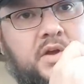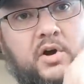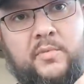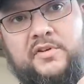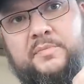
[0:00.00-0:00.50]

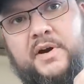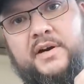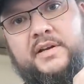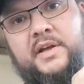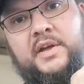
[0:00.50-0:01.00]
Olmos
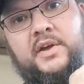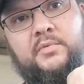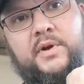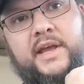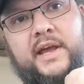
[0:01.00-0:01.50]
Park.
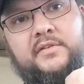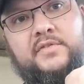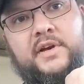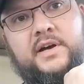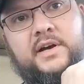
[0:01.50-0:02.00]
We have
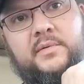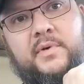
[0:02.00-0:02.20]
uh,